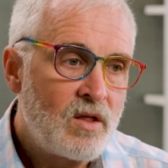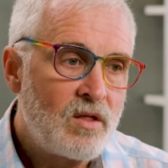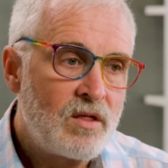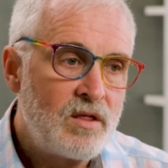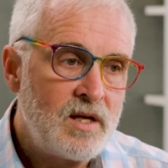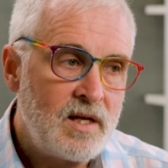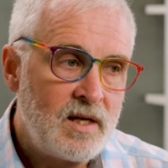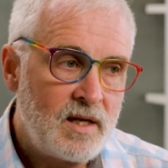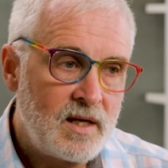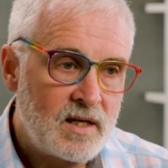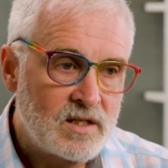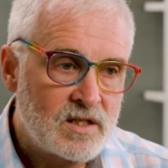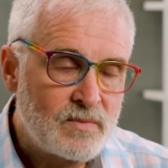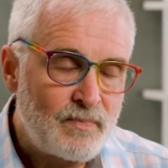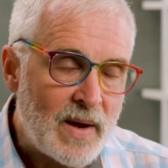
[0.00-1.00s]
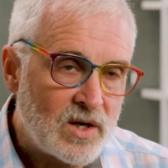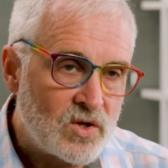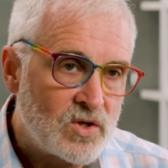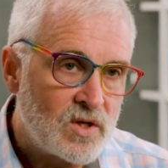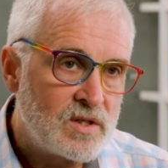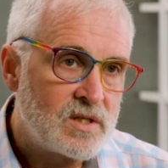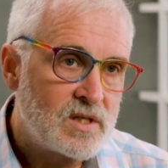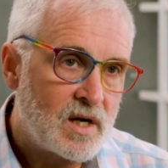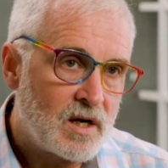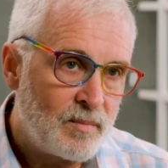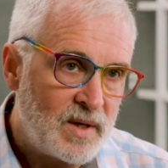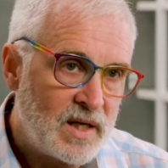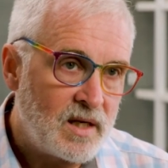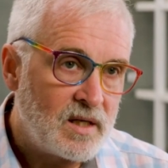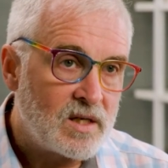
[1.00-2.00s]
the inspections that are
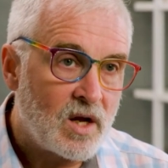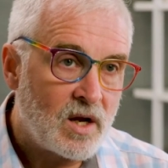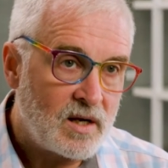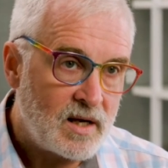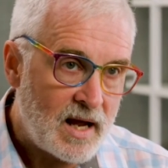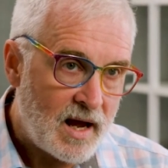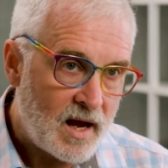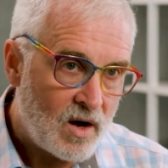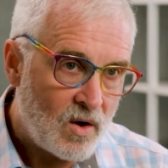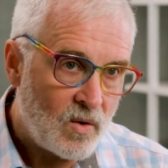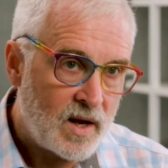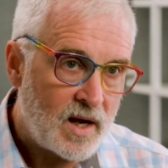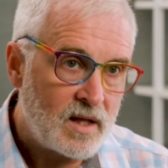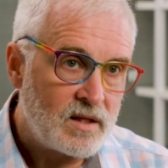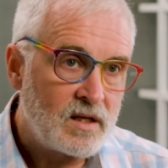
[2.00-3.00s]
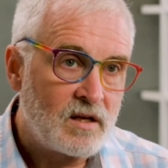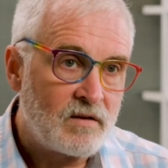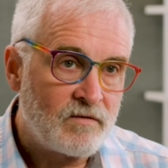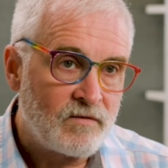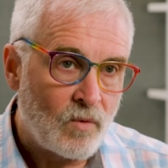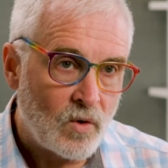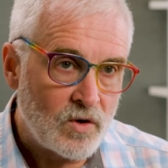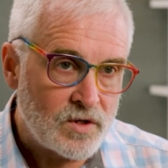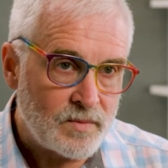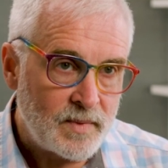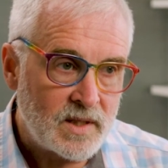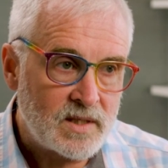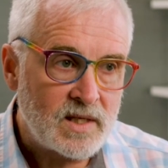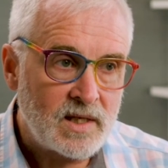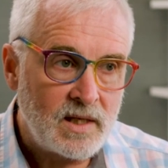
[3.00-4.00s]
being done now and the
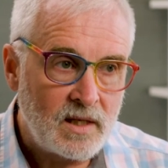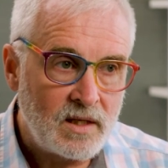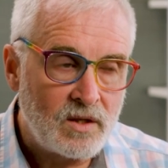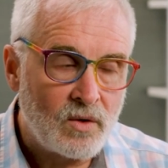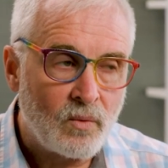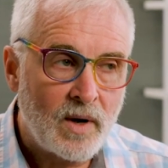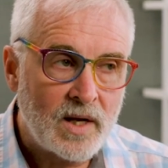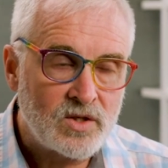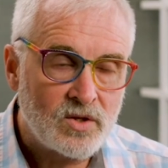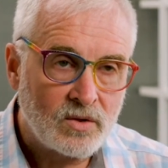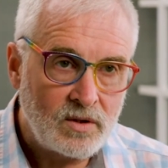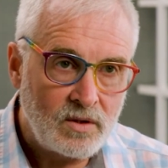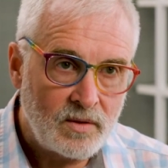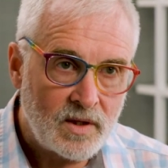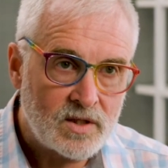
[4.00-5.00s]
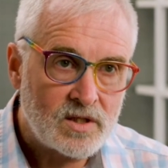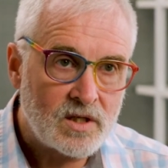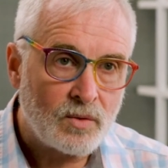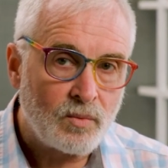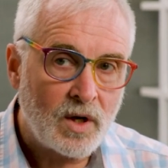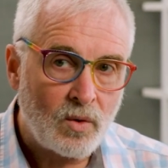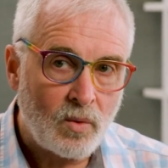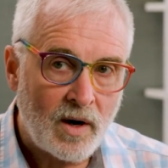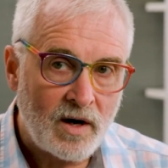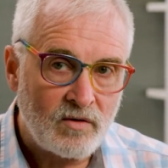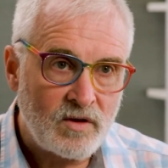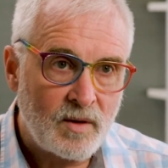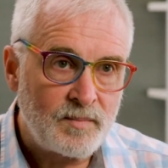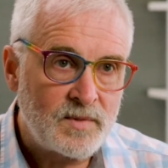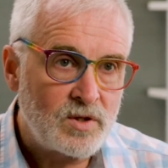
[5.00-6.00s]
enforcement in the rental units to require
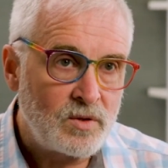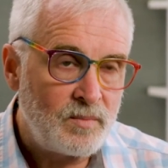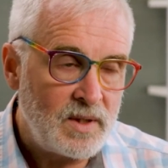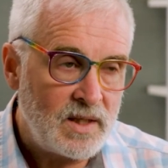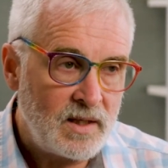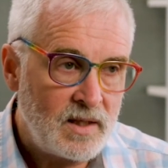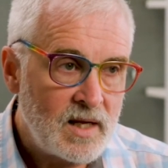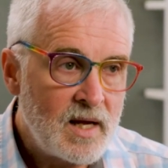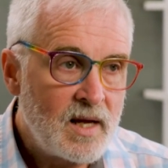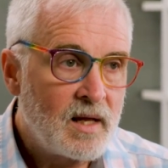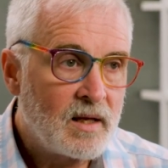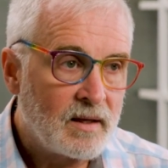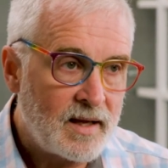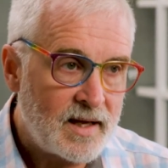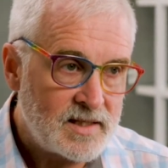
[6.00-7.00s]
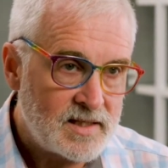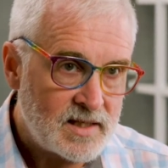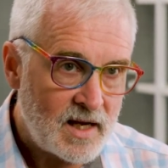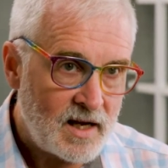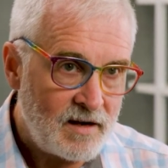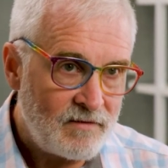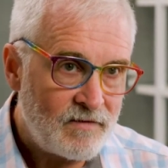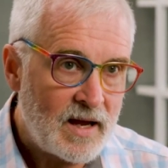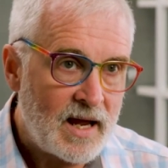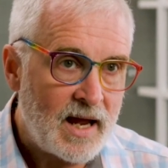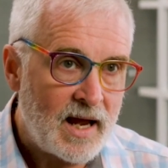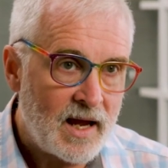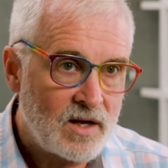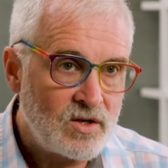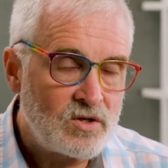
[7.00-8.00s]
them to be lead safe
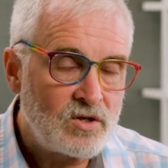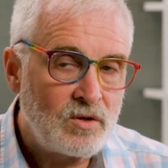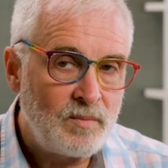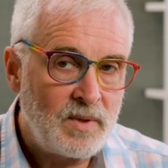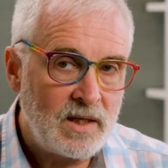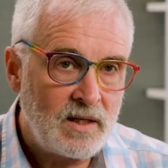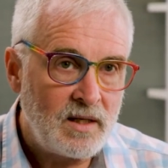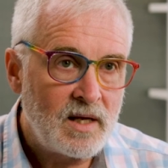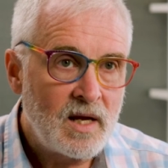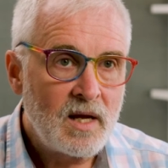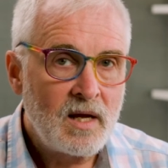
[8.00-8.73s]
and to be,